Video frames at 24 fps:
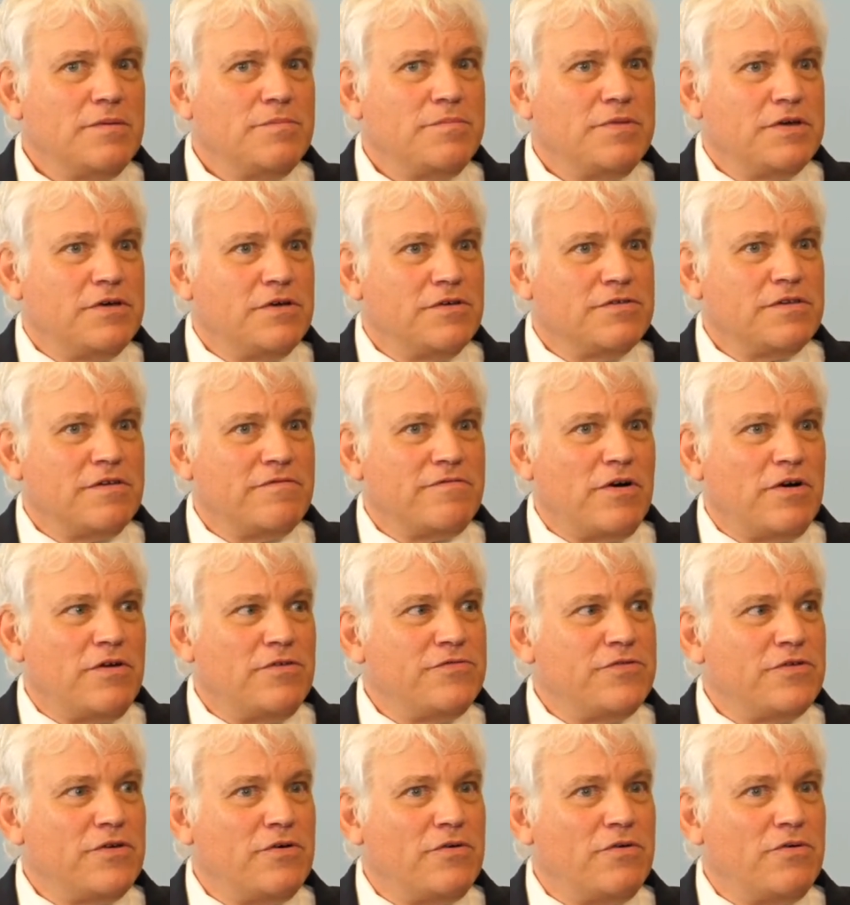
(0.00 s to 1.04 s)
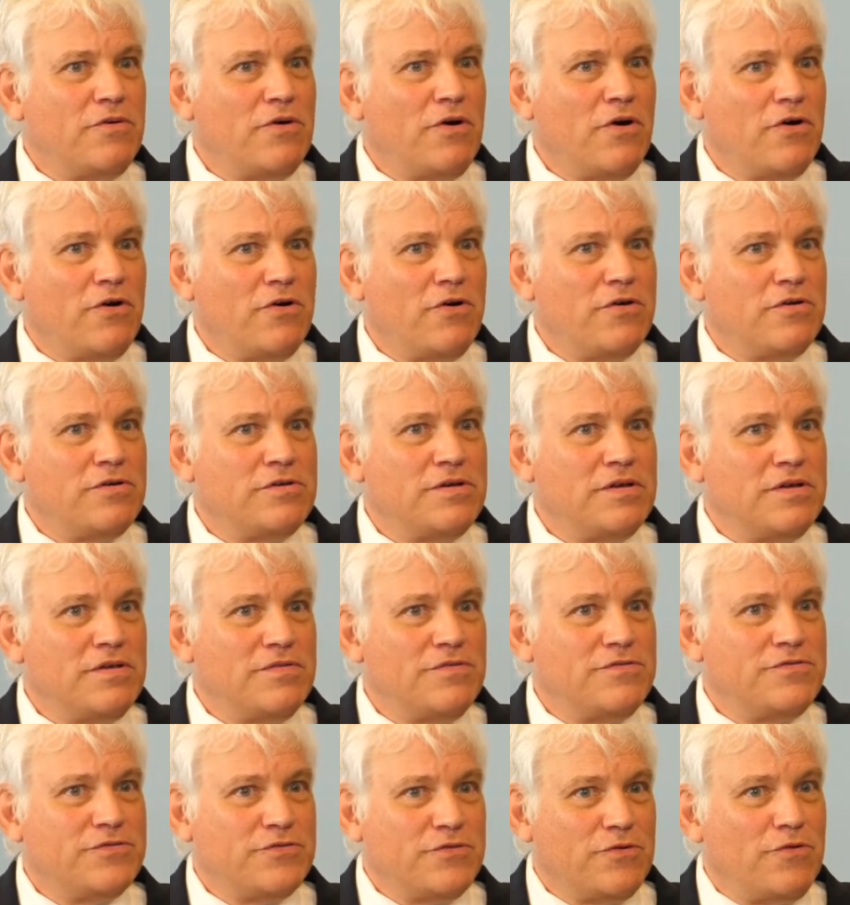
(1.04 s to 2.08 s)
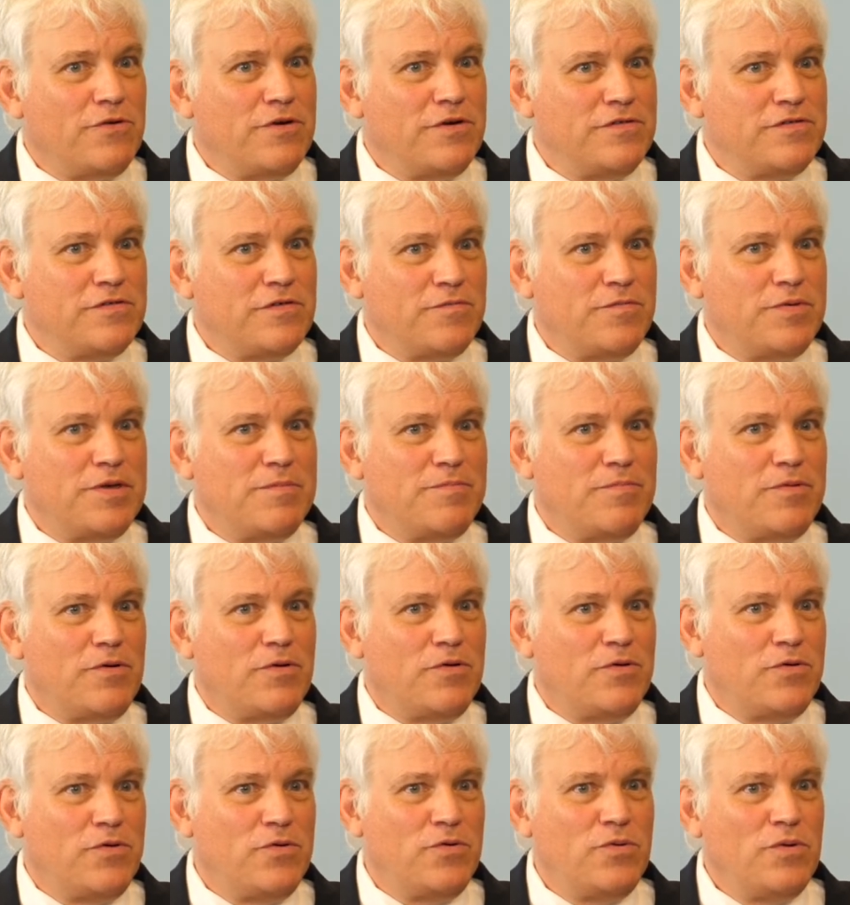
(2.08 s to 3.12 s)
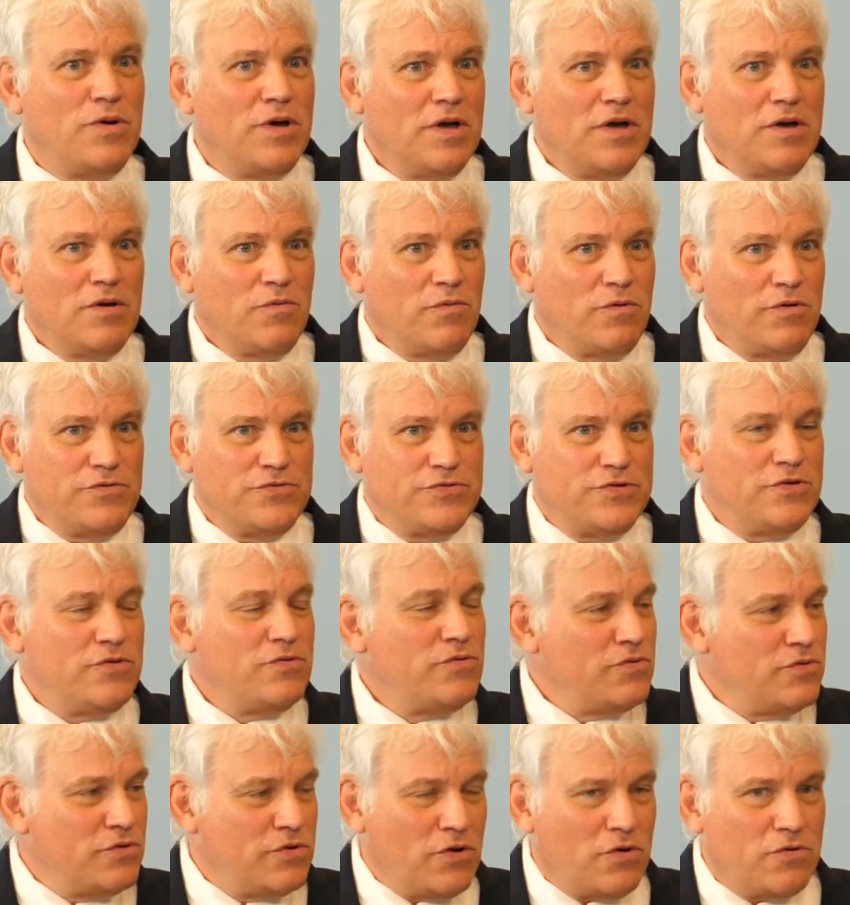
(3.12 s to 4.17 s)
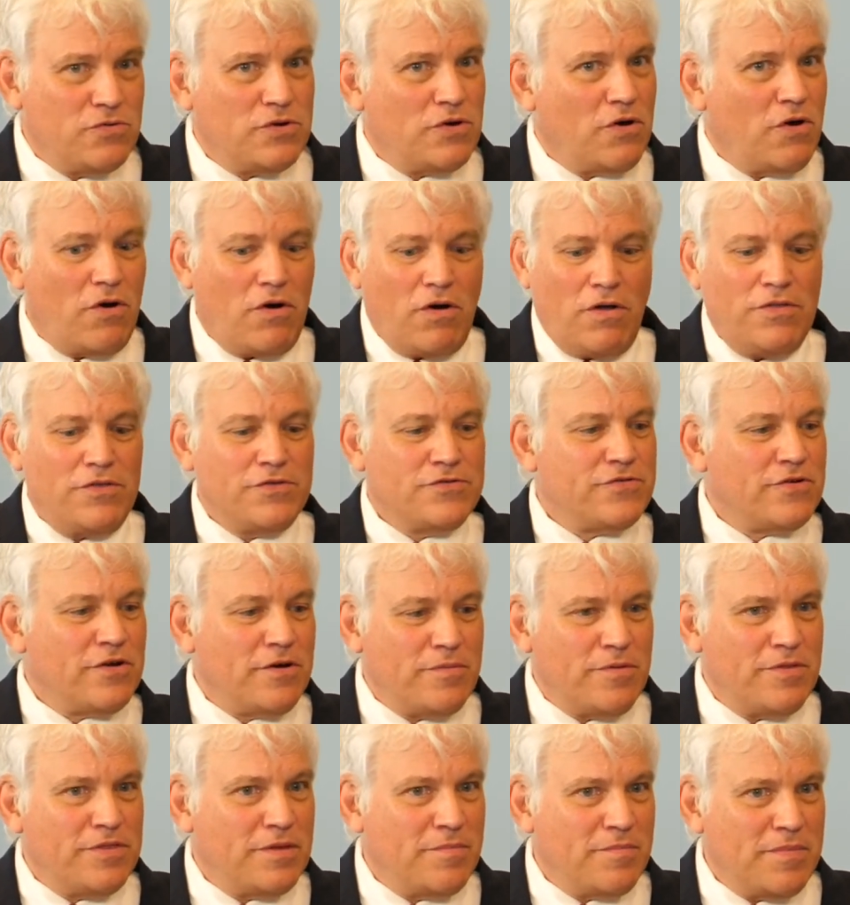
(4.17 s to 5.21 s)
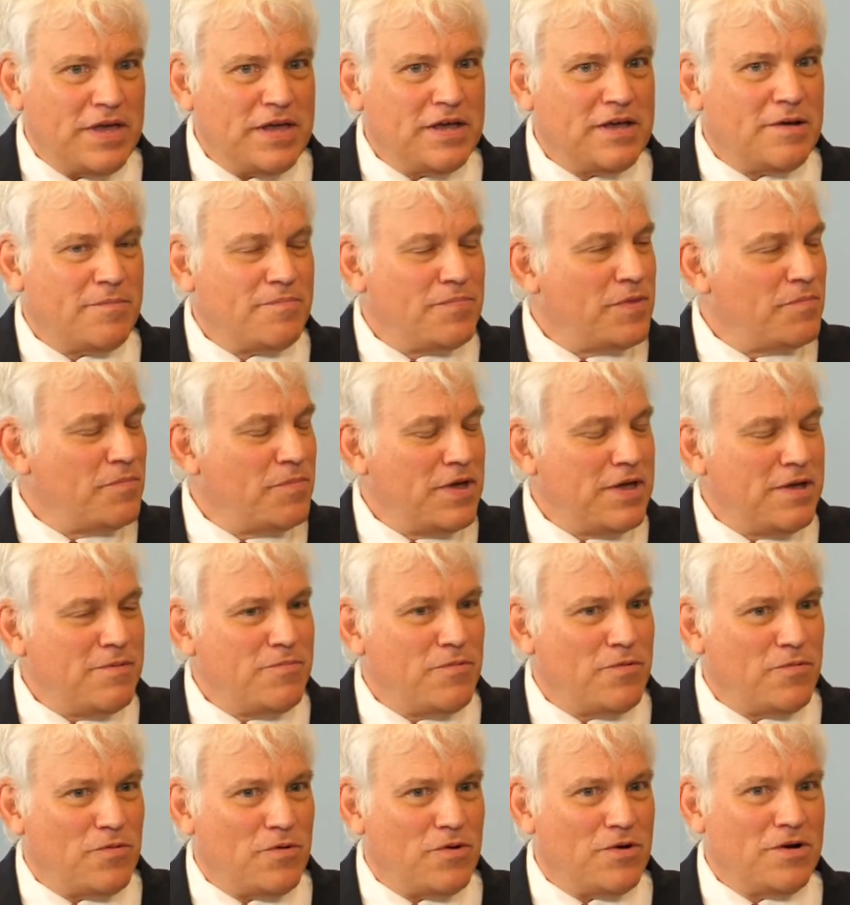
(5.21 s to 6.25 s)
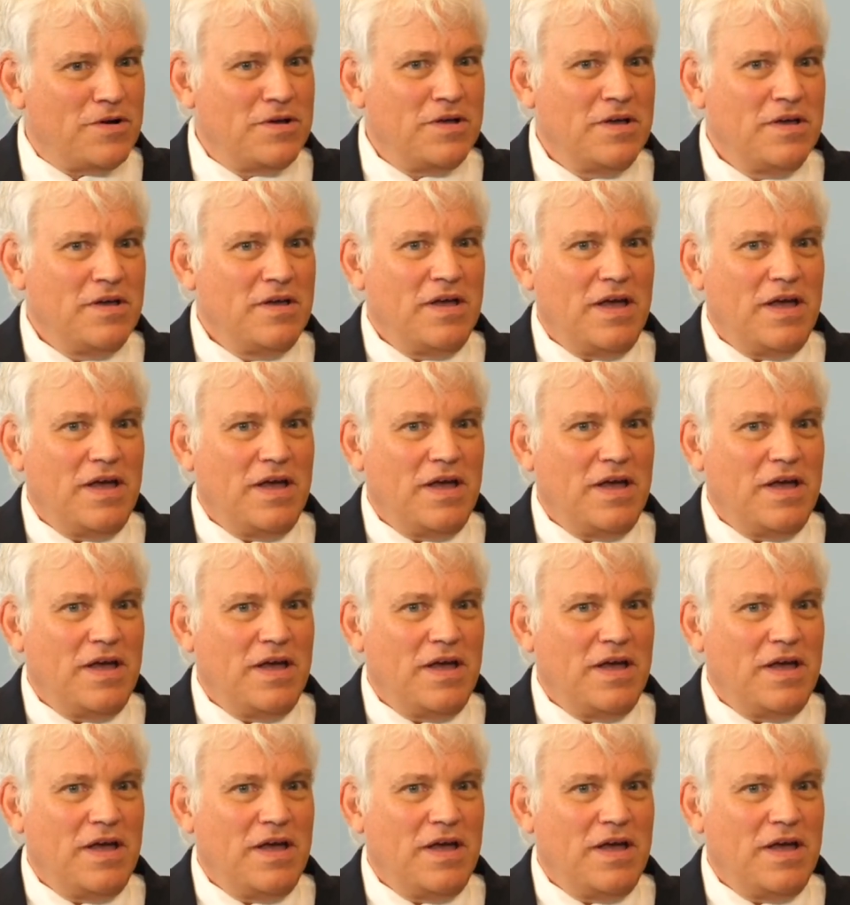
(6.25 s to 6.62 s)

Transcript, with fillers: because I've also heard stories of people who will do go to all the trouble to make up the paperwork,